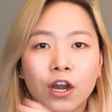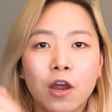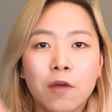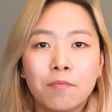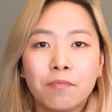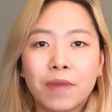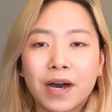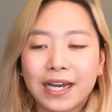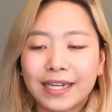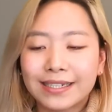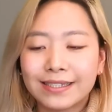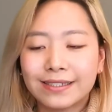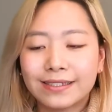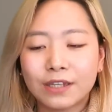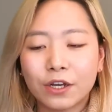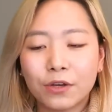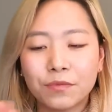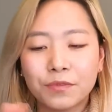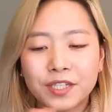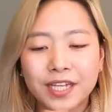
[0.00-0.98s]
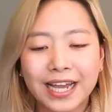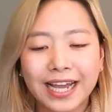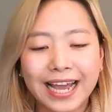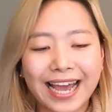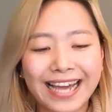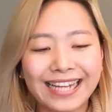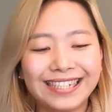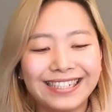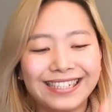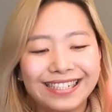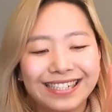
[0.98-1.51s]
My subject
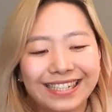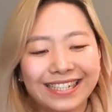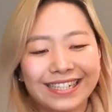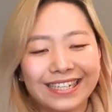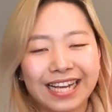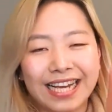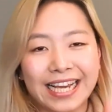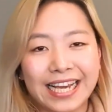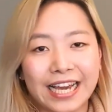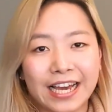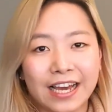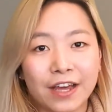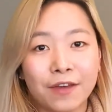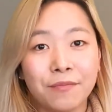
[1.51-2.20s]
ended here.